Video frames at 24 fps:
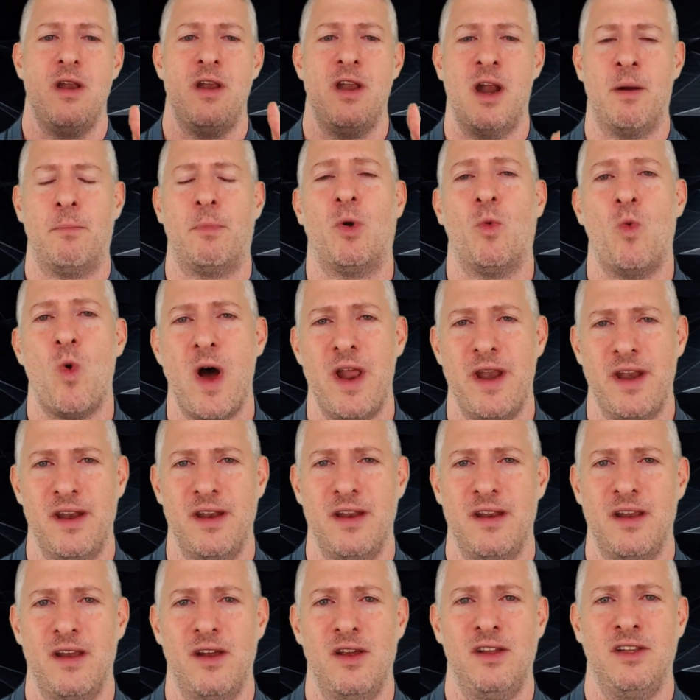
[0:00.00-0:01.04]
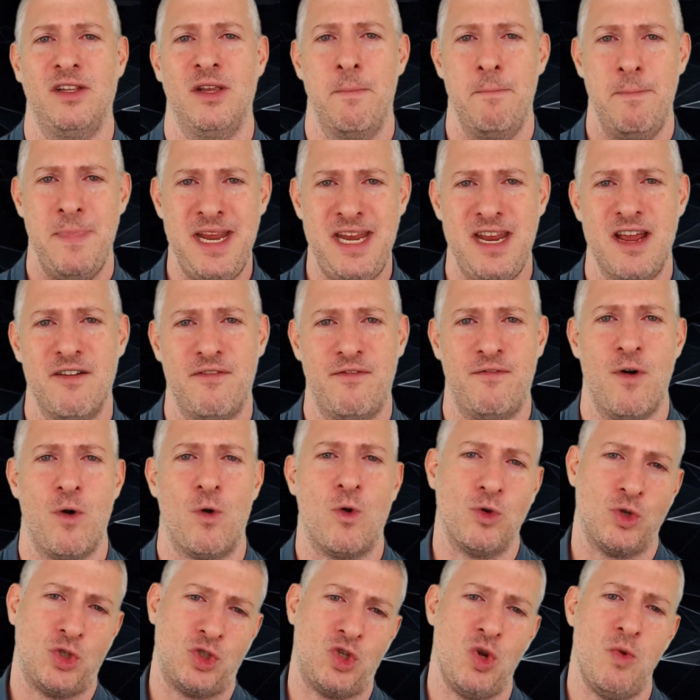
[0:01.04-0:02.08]
Number one, the media
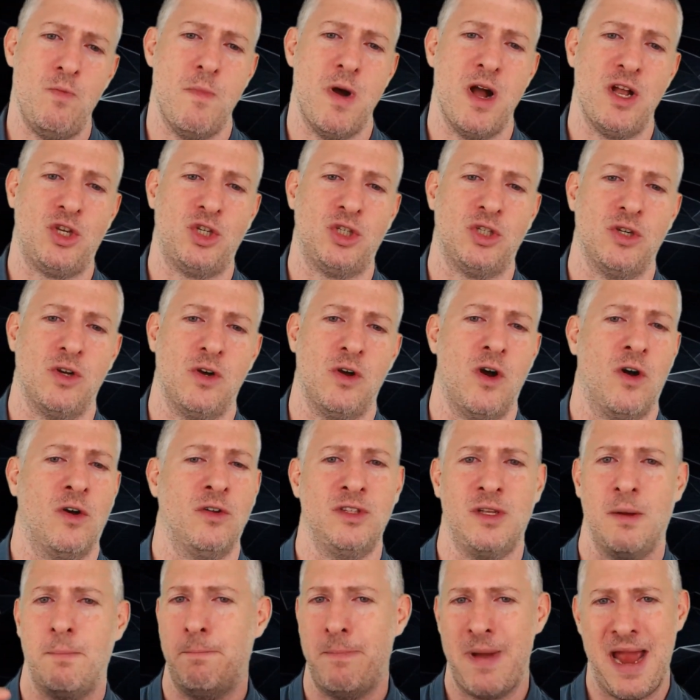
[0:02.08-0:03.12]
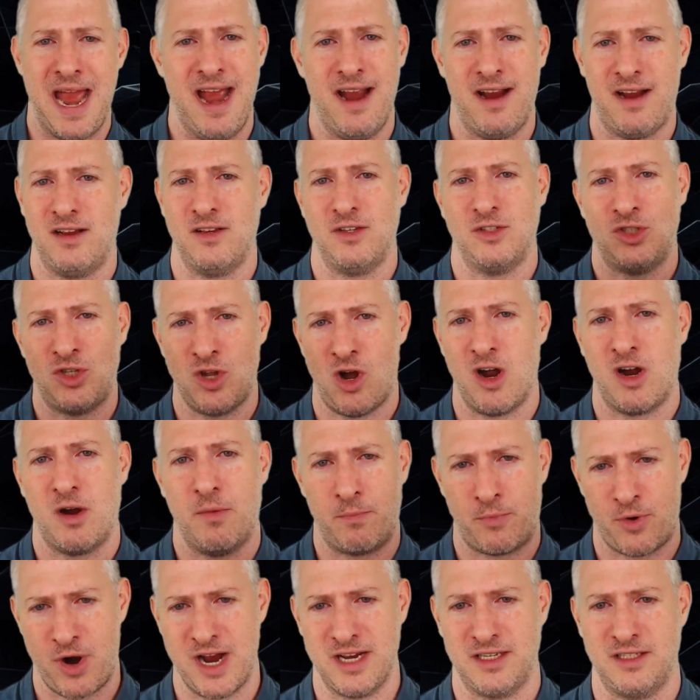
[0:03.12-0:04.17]
focused too much on the bank
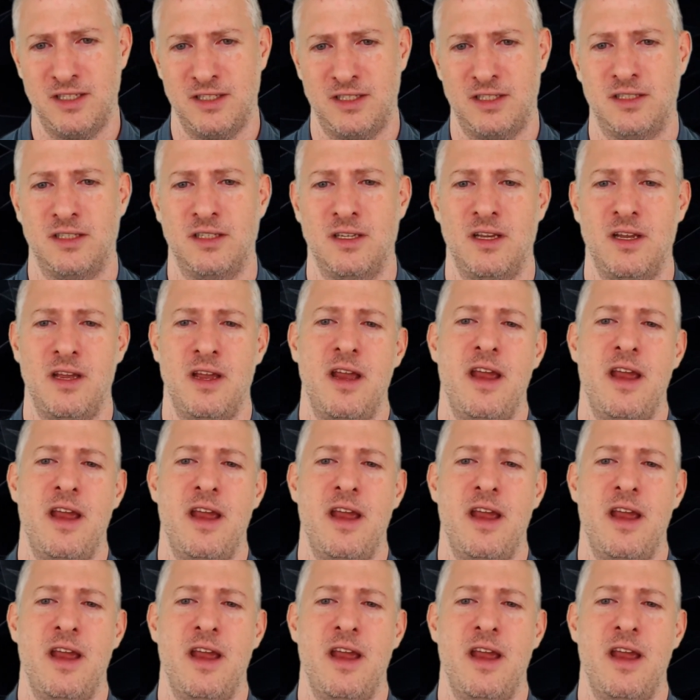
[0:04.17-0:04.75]
stock prices.